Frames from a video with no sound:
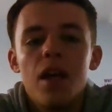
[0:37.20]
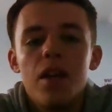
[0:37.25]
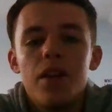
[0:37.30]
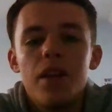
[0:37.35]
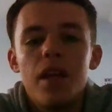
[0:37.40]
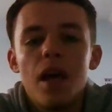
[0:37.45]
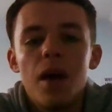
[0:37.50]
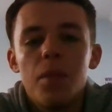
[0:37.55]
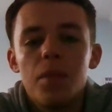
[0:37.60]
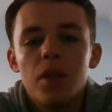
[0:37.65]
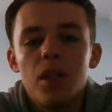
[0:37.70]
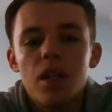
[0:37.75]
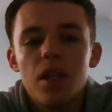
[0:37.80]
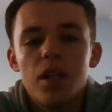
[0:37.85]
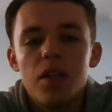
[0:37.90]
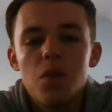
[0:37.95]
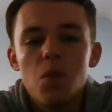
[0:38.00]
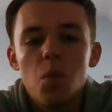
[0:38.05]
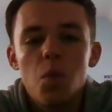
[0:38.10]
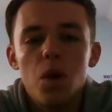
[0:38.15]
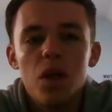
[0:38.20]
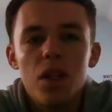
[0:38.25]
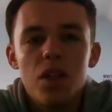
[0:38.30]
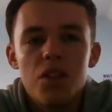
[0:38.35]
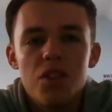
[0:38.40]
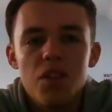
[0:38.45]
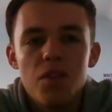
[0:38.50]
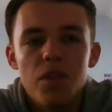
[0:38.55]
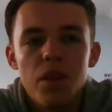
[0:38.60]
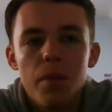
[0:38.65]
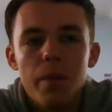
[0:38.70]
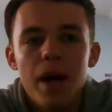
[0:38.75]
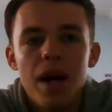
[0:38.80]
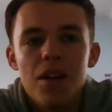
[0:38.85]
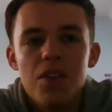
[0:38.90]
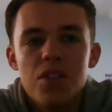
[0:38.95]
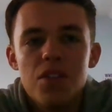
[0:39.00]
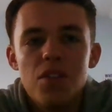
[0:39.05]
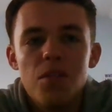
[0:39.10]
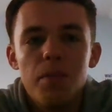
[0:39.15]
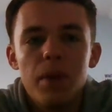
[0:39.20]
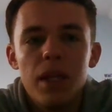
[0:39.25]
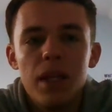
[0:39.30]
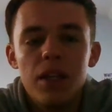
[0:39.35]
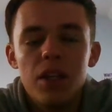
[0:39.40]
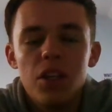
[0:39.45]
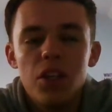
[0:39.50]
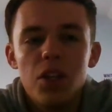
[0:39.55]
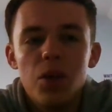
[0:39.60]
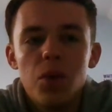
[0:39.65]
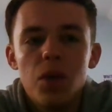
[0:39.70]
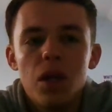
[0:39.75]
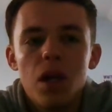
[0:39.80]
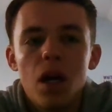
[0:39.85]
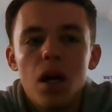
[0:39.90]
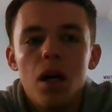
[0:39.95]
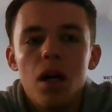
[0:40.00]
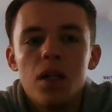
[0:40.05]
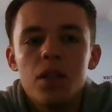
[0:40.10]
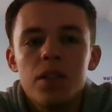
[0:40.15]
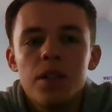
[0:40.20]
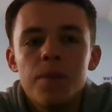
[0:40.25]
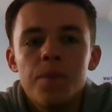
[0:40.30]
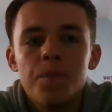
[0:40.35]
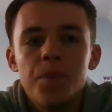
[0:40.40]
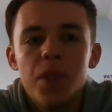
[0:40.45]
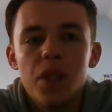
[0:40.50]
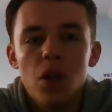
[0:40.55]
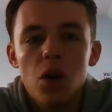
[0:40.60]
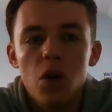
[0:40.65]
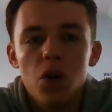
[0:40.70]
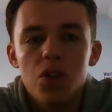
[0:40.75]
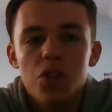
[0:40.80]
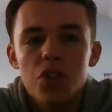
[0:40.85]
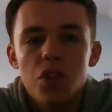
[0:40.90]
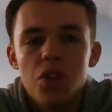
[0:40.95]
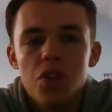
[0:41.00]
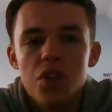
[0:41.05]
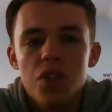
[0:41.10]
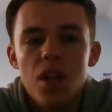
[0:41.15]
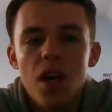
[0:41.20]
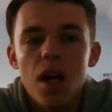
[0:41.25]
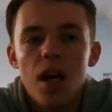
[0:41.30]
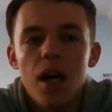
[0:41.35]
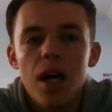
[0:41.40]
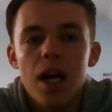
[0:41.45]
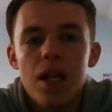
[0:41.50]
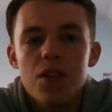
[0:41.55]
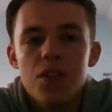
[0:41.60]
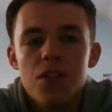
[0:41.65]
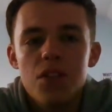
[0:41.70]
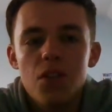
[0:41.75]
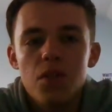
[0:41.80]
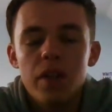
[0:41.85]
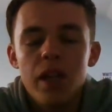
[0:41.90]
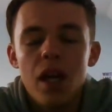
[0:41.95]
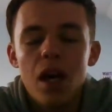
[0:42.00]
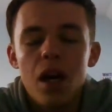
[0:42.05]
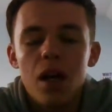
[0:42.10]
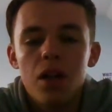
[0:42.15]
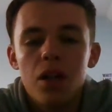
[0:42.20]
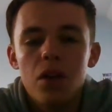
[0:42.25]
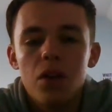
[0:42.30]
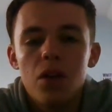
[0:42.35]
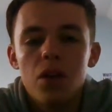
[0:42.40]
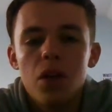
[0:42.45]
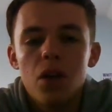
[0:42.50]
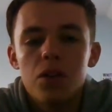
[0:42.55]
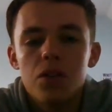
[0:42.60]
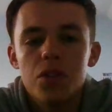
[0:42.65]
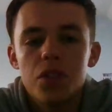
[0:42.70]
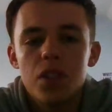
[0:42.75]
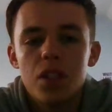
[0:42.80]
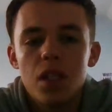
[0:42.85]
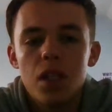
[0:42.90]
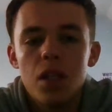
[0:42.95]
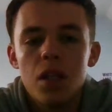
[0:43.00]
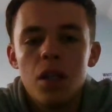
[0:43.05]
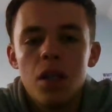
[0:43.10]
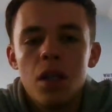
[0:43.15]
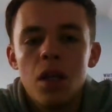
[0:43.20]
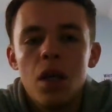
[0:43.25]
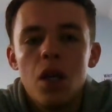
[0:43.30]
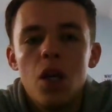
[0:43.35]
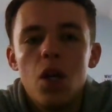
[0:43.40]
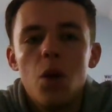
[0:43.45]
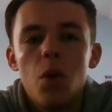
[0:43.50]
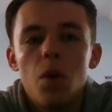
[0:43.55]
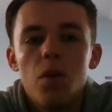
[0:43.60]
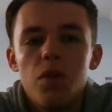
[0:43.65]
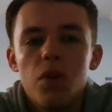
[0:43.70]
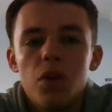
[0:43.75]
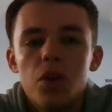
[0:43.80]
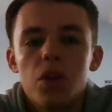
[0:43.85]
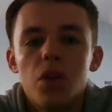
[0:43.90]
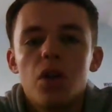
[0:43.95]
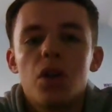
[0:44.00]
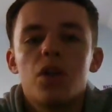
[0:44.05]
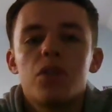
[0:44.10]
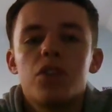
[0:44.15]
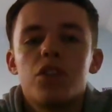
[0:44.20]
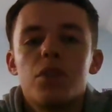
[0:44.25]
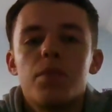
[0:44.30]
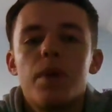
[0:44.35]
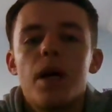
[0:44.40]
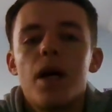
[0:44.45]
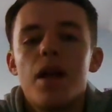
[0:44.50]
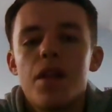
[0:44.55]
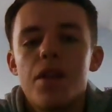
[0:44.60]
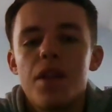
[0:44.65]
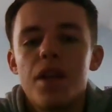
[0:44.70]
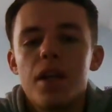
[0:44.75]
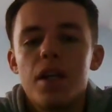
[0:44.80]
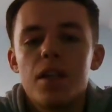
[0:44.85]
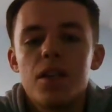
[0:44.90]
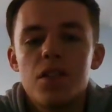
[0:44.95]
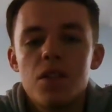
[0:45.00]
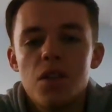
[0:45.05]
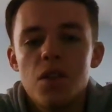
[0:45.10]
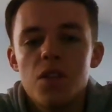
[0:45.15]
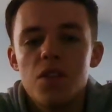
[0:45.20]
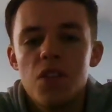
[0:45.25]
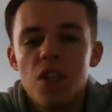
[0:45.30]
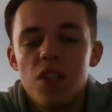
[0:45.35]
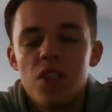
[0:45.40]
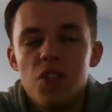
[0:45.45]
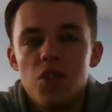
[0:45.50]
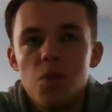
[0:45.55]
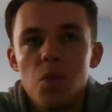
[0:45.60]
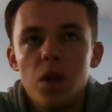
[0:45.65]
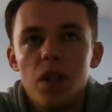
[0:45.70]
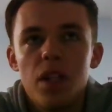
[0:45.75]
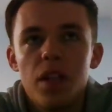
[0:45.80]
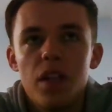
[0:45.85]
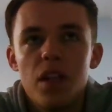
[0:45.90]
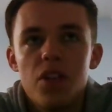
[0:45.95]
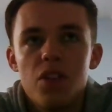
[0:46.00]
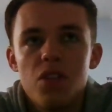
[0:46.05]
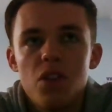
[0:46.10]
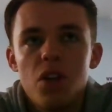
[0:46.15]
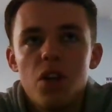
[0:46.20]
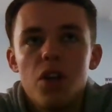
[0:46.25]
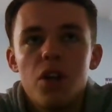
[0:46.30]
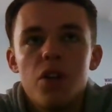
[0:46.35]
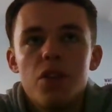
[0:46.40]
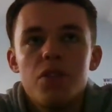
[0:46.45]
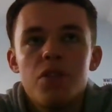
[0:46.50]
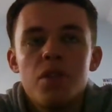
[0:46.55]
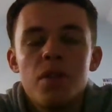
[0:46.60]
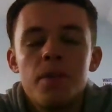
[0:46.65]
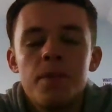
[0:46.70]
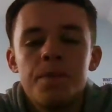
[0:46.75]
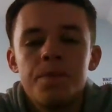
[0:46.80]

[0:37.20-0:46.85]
Namely, winners of the past have been Q Card, Quarter Star and Silviano Conte, who have all gone on to better things since winning this race.